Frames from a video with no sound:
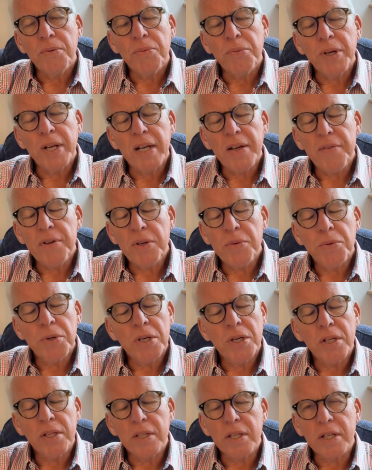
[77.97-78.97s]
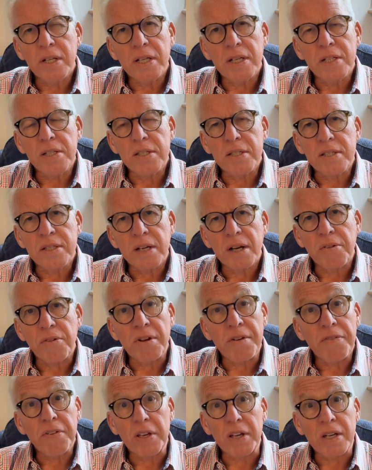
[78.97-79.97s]
We live in a world that is
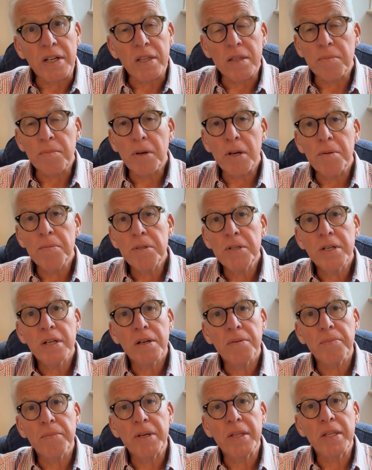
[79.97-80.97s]
horrific at the moment, don't we?